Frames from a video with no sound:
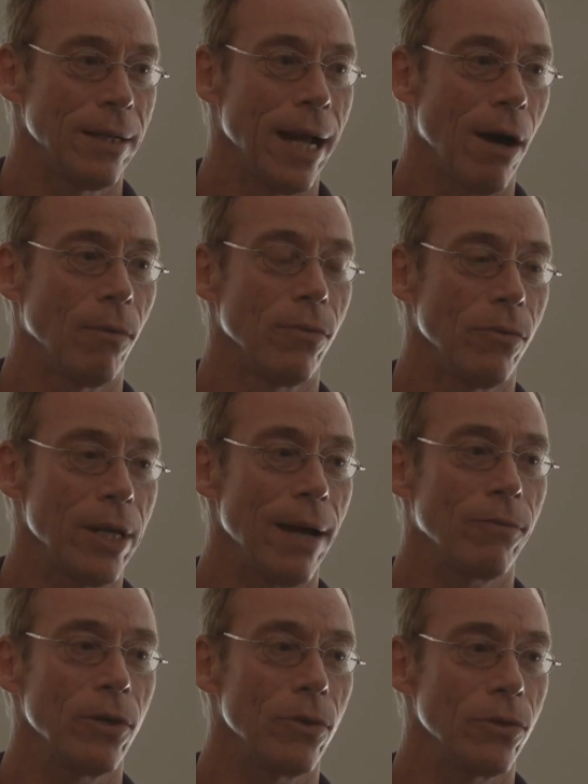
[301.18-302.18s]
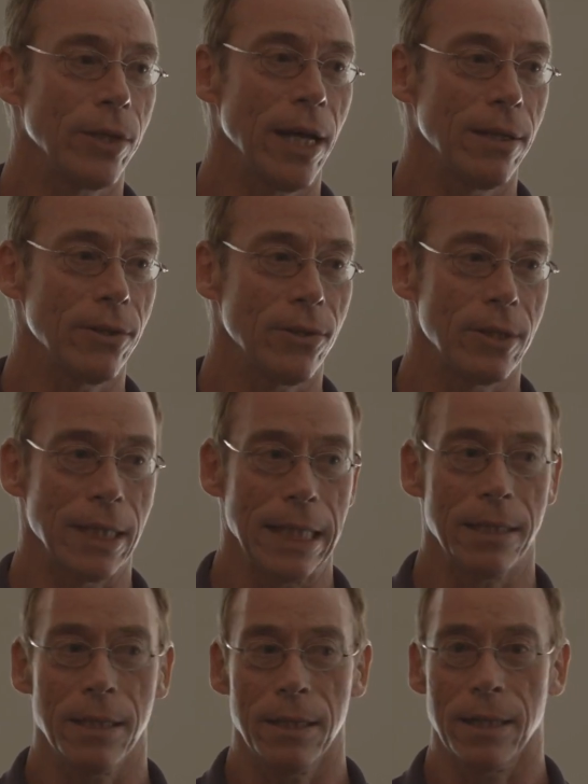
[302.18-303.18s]
Now, you have to understand this is
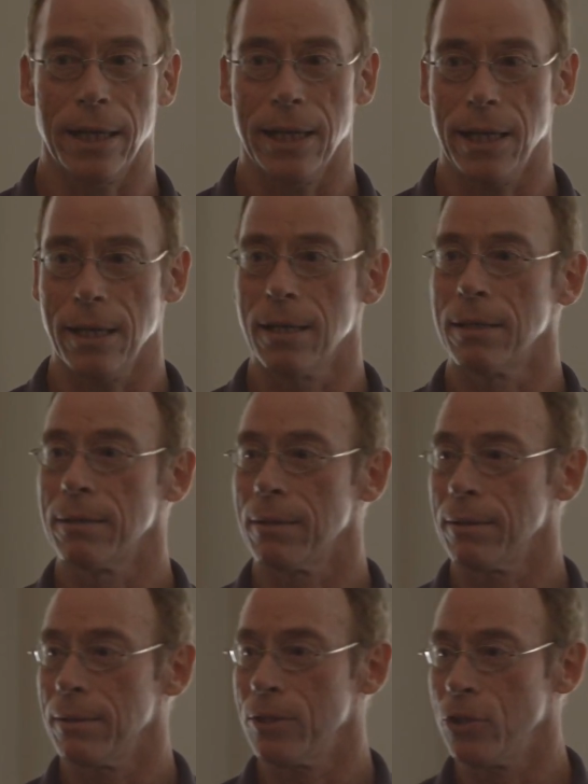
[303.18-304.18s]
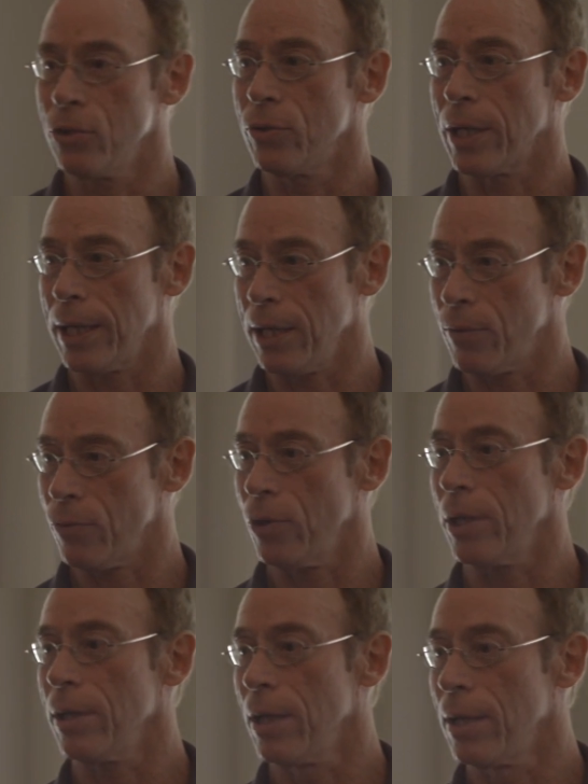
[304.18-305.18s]
nineteen ninety-two
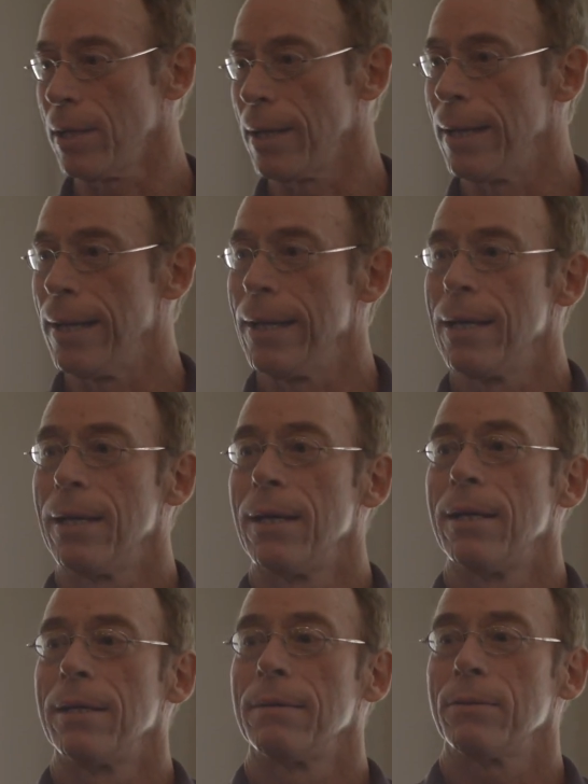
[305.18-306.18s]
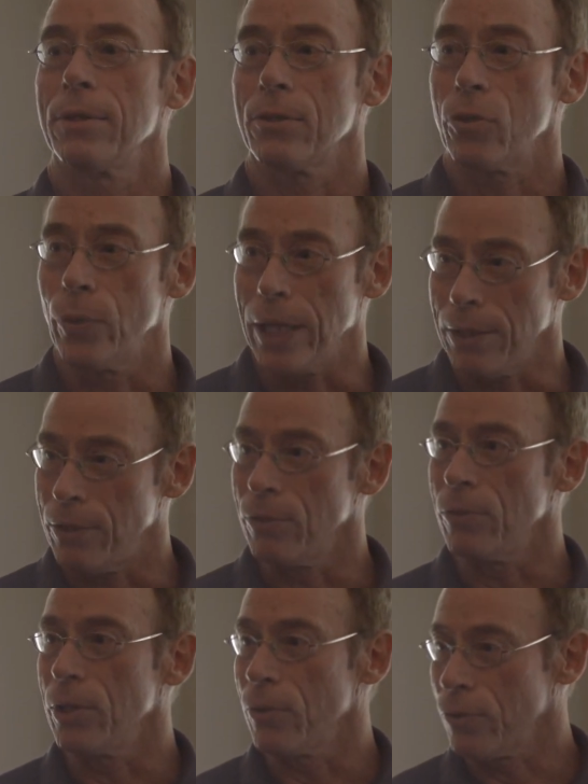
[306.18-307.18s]
ninety-three.
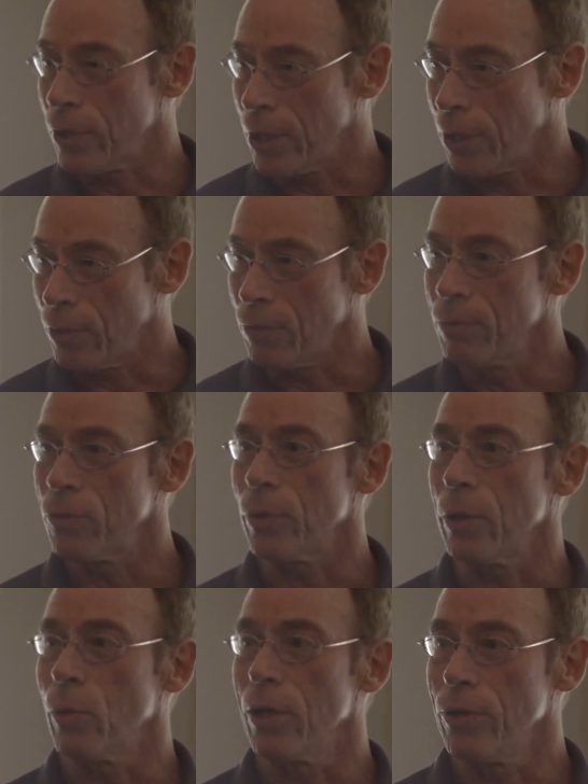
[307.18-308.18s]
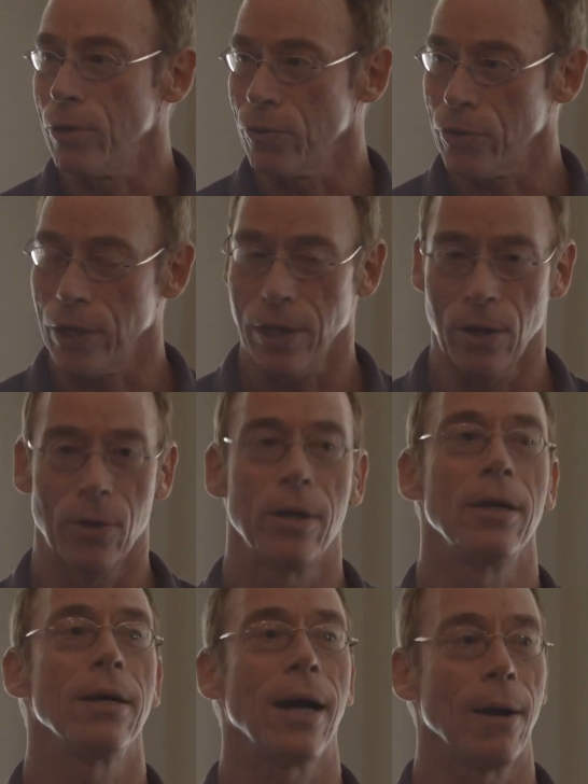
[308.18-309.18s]
twenty-two years ago, twenty-one years
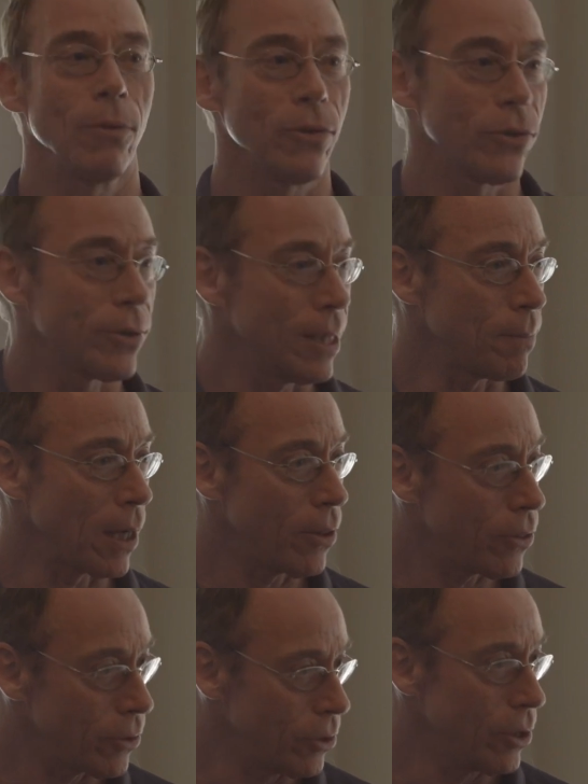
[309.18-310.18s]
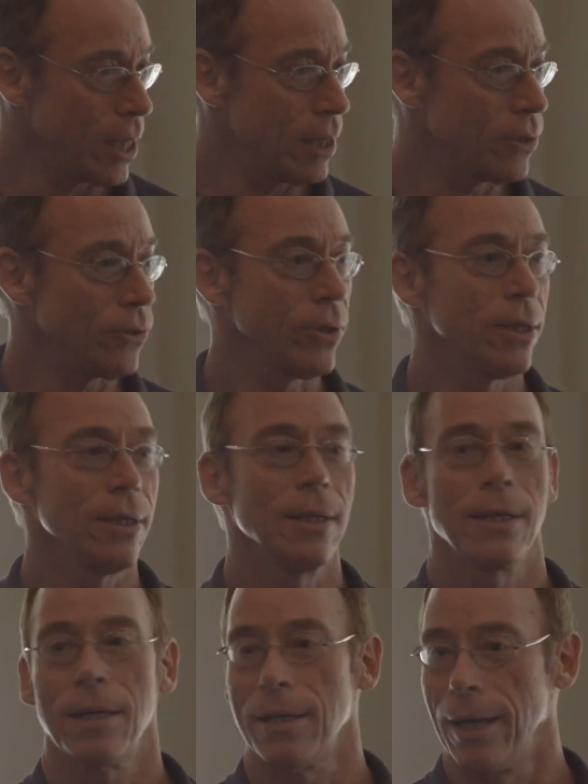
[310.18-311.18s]
ago, I was in my thirties,
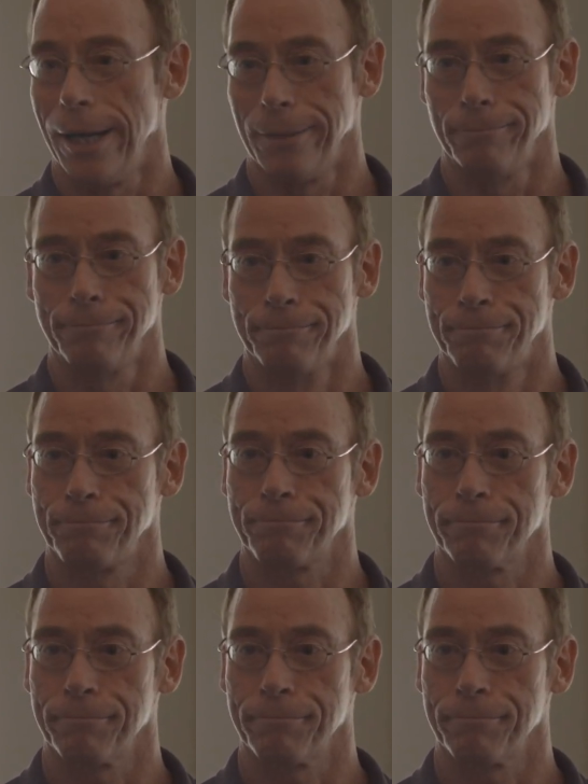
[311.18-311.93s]
um,